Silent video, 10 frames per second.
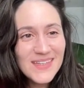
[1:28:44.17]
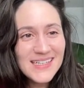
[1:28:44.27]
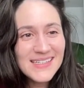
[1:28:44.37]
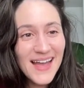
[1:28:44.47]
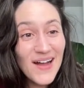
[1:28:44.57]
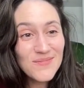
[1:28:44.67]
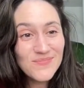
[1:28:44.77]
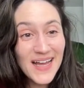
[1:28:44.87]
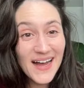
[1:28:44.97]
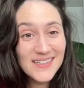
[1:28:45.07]
Yeah,
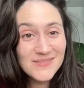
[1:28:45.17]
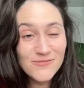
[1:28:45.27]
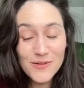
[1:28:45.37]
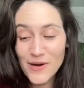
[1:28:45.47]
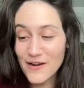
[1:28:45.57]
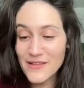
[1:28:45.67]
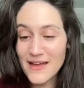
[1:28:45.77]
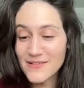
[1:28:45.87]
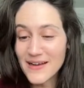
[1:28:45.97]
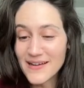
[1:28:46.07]
very proud of that,
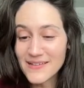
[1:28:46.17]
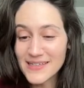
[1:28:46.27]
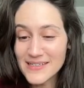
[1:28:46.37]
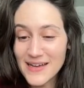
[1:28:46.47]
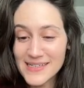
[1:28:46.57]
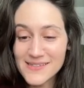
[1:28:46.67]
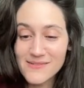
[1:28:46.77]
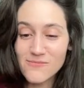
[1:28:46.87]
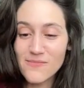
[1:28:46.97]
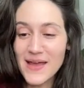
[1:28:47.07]
that you guys
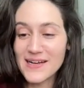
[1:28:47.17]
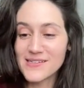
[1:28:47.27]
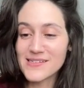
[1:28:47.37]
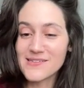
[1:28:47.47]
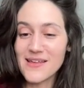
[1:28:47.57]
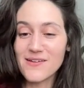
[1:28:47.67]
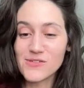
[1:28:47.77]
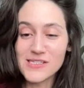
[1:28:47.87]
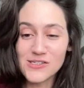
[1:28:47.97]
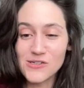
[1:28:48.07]
managed to do that. That
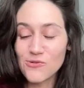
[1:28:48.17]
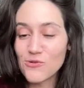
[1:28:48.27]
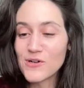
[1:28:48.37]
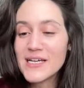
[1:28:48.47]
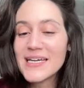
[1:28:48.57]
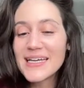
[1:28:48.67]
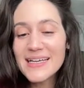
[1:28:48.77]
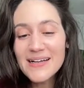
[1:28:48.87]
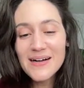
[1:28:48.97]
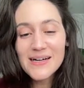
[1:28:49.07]
was just so cool.
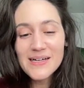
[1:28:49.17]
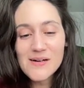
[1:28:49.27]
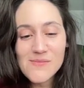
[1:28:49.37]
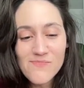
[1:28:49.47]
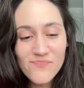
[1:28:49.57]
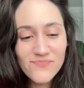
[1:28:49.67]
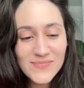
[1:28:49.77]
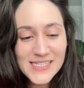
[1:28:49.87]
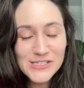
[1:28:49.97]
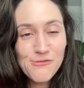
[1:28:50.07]
I
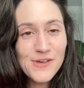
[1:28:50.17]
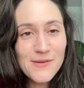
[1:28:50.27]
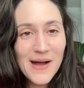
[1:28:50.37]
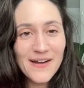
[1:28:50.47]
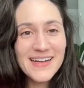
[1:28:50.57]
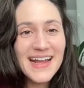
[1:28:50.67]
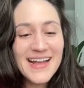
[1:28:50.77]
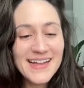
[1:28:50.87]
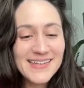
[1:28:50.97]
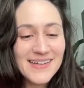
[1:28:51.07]
still think about it.
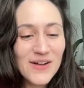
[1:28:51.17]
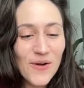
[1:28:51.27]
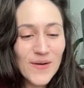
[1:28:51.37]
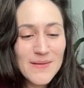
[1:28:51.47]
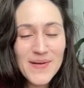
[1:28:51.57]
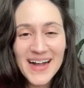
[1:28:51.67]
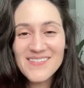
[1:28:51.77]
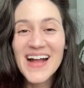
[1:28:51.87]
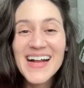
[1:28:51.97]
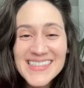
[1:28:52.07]
And all right, back
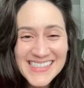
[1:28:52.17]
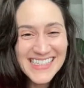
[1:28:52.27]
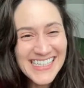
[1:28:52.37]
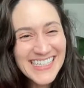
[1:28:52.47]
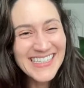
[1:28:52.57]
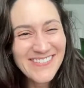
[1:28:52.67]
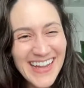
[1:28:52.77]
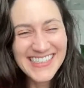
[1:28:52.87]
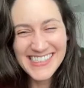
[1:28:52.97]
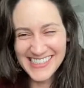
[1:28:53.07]
to the
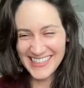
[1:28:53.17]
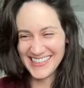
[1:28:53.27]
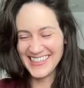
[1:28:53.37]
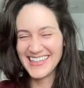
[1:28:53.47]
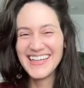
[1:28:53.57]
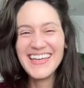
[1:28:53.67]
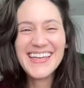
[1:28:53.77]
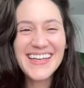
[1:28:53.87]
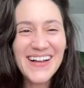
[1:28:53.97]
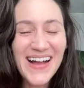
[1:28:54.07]
adventure.
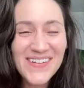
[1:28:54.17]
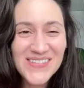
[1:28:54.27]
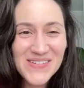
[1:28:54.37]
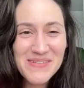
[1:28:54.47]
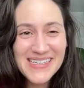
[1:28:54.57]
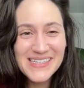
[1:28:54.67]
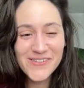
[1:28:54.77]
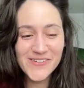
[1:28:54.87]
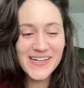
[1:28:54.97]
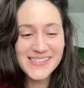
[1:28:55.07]
I have so many dear
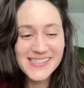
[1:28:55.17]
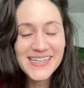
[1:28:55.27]
friends.